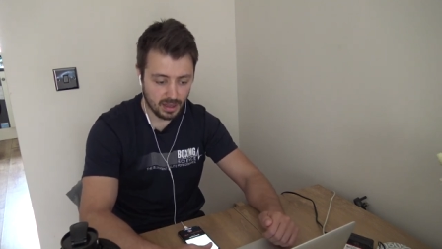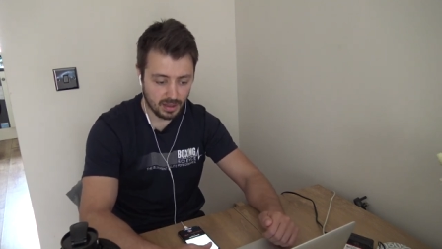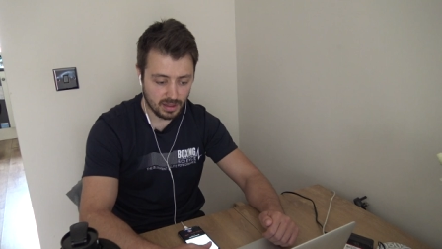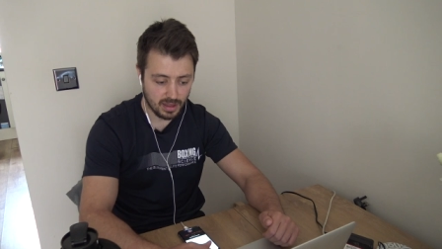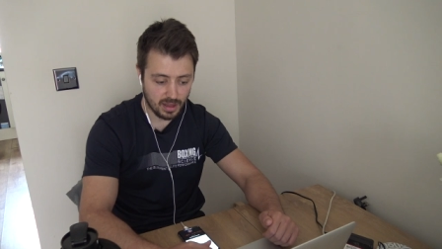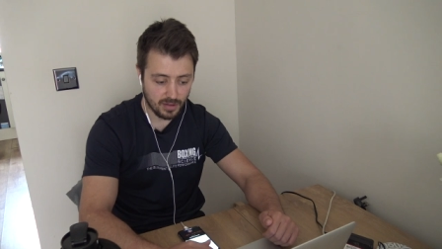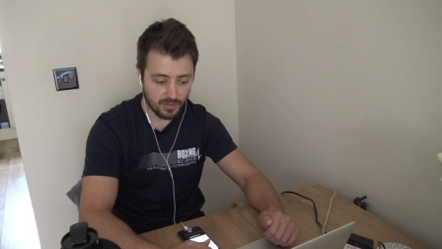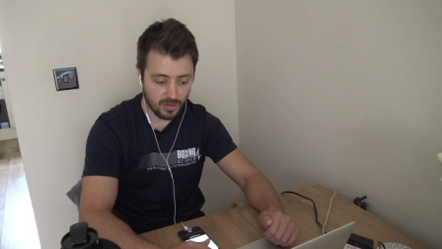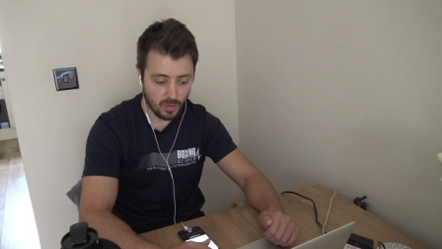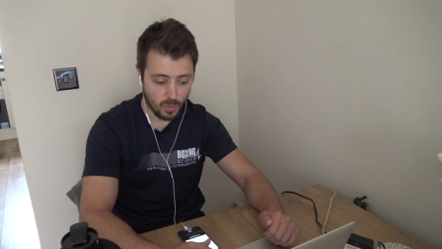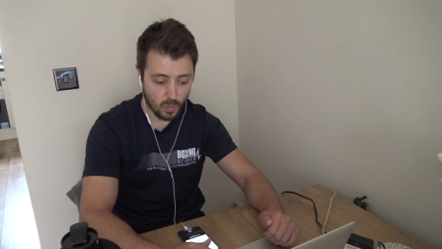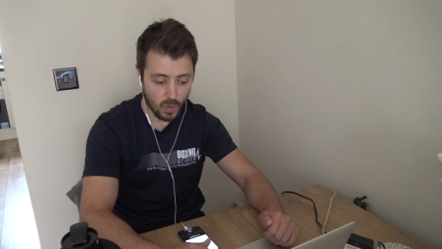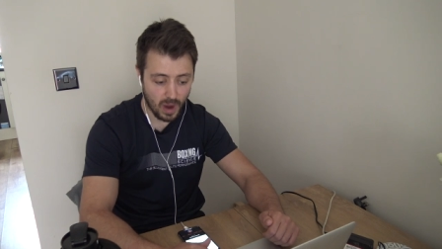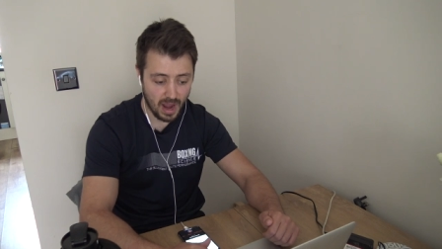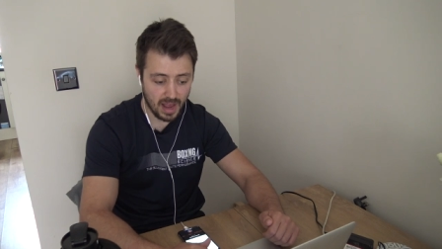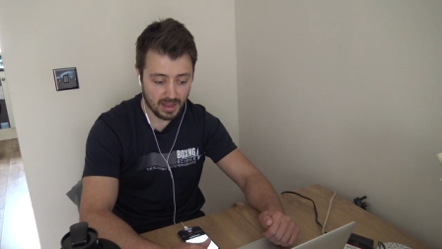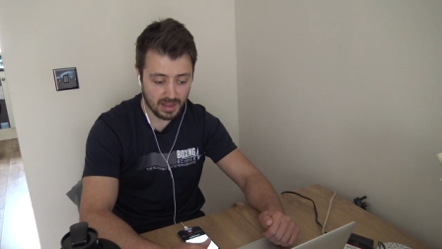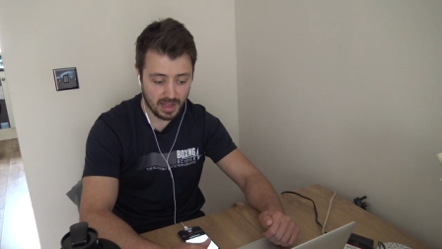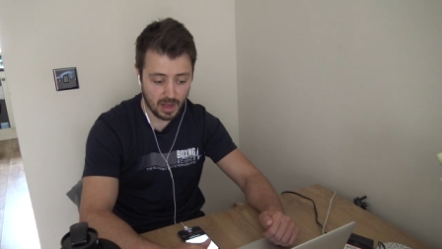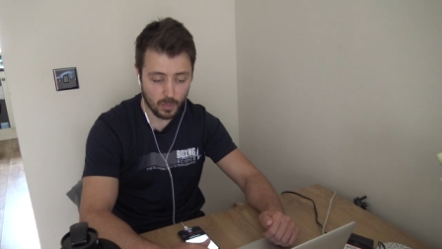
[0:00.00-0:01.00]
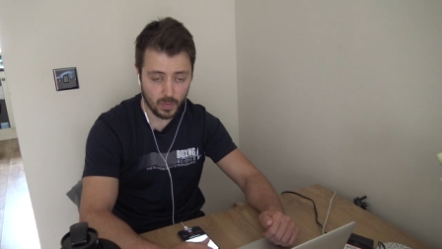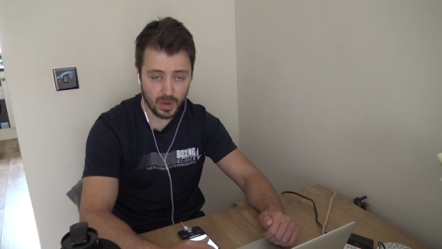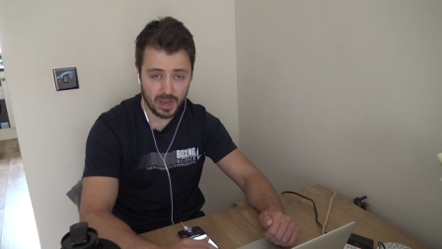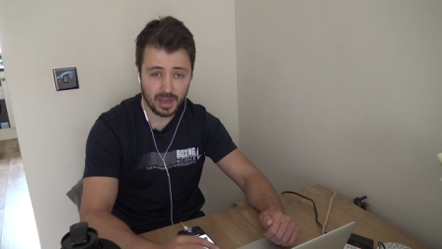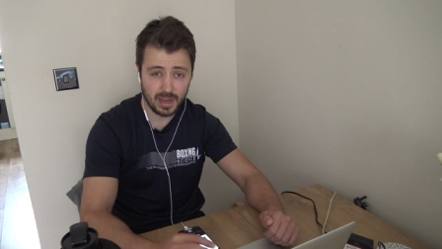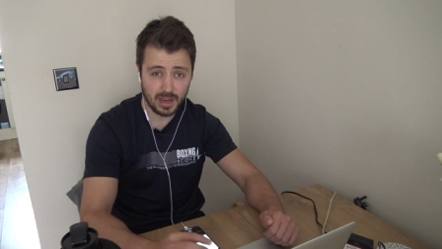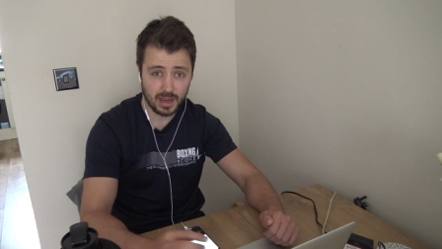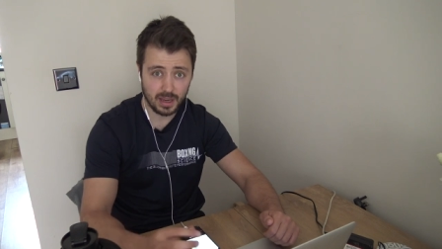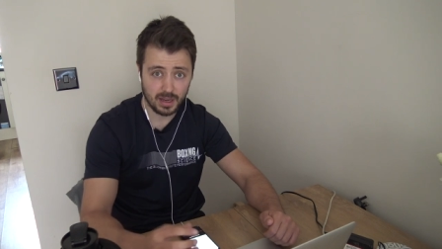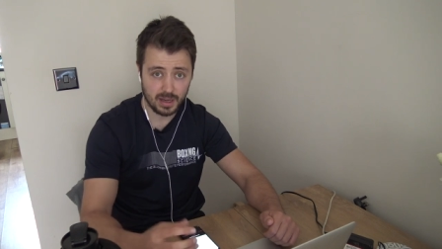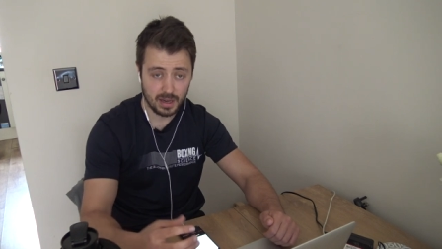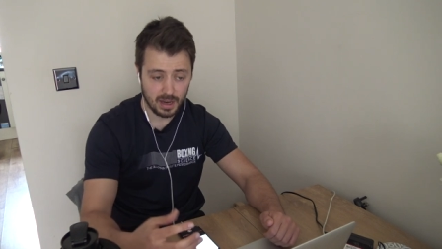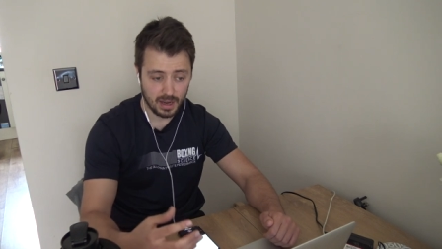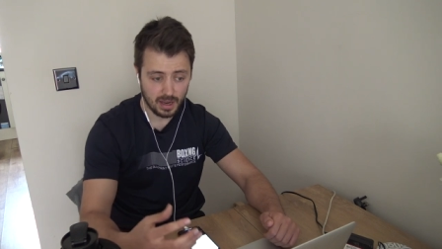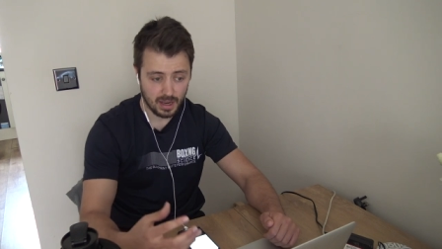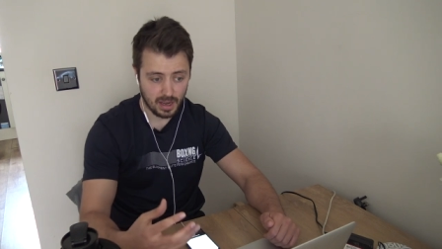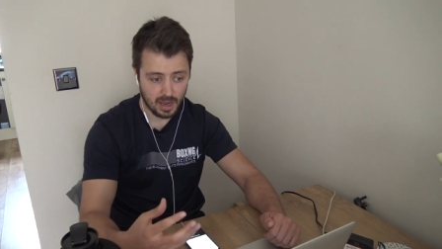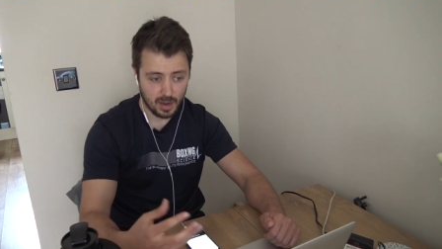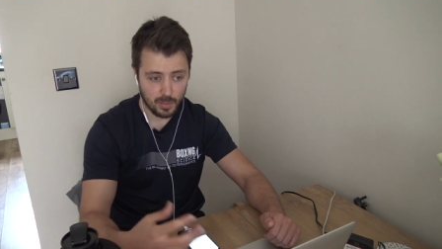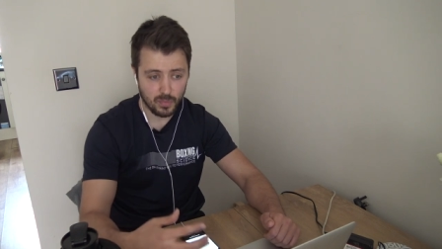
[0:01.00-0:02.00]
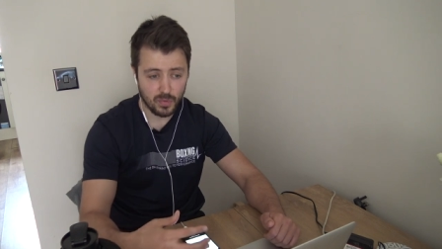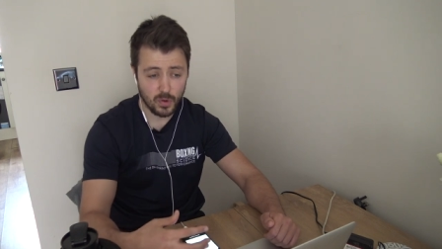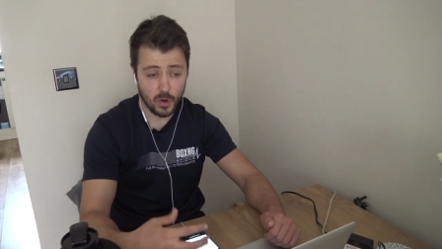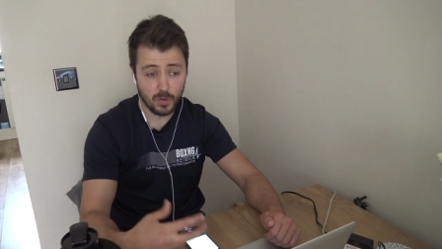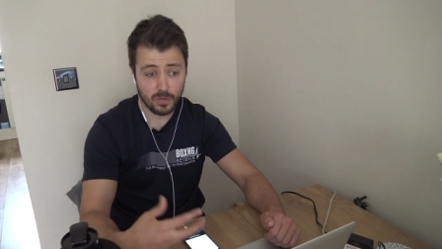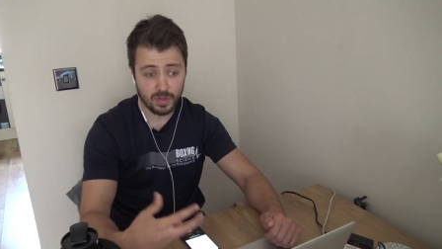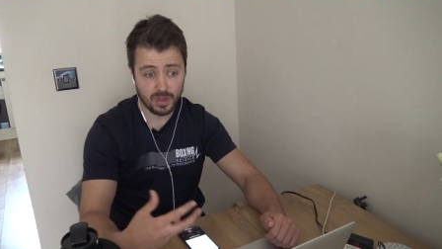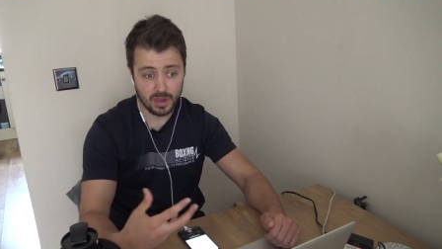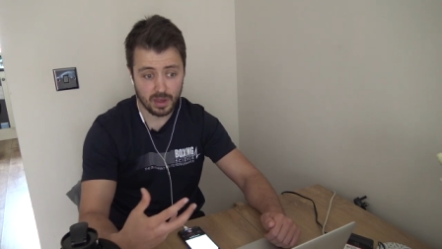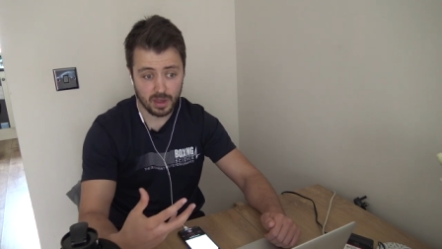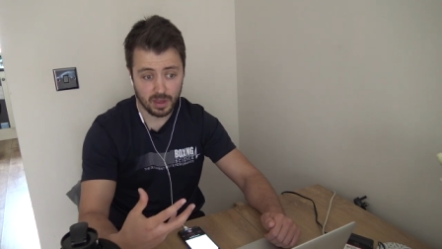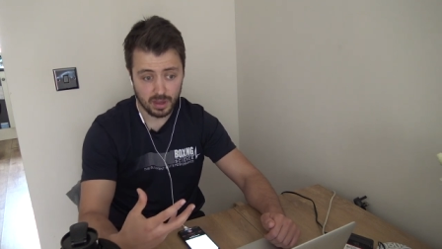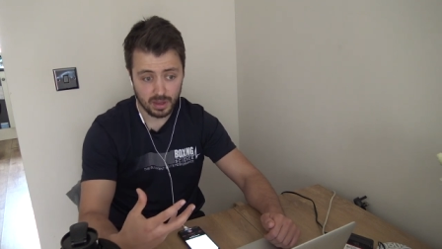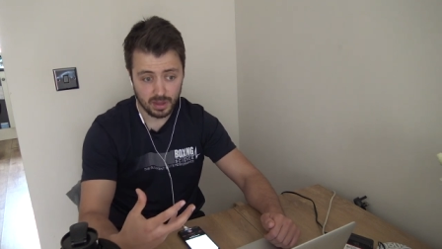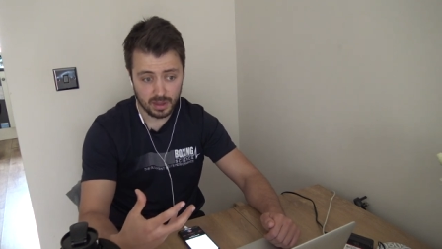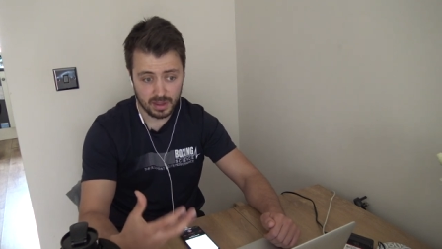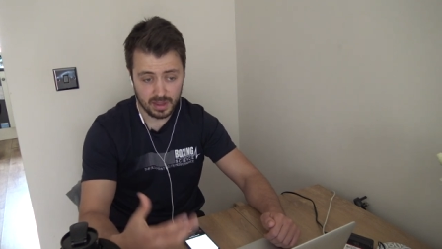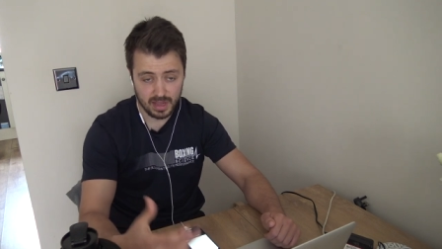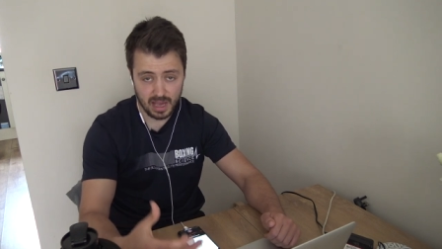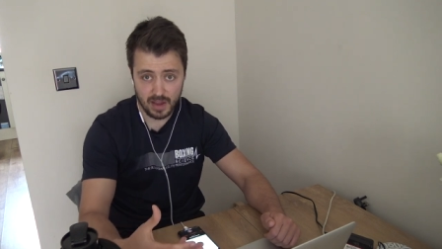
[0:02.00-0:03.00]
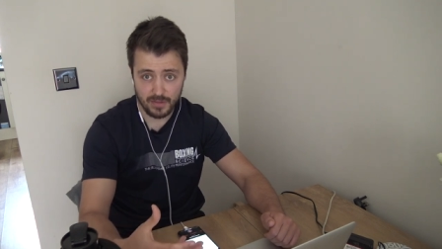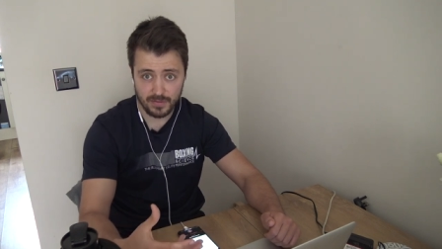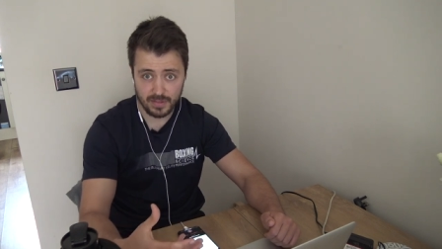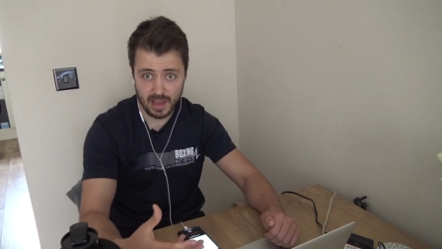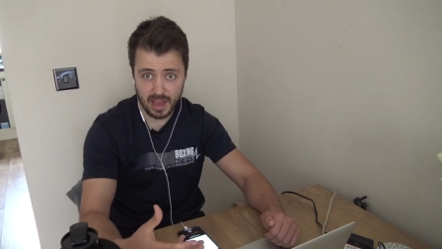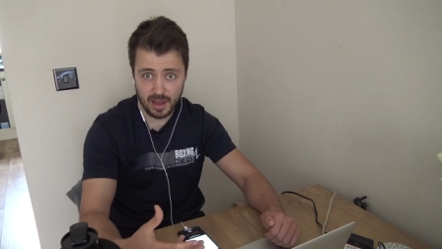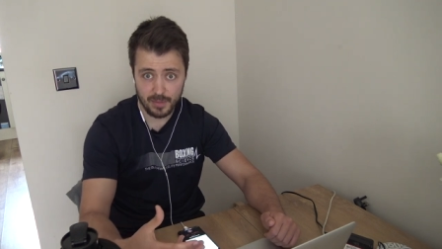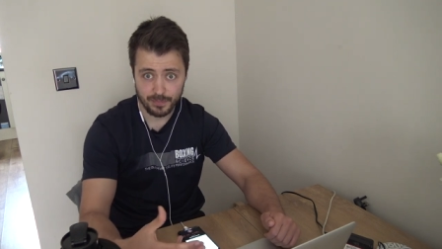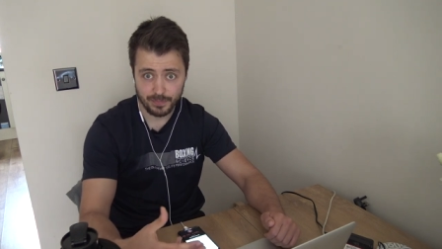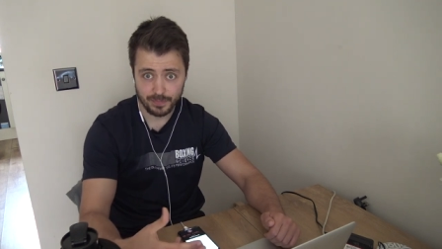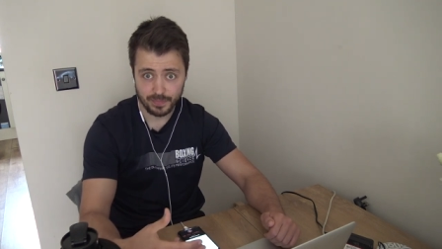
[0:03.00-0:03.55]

different ways that we can improve the safety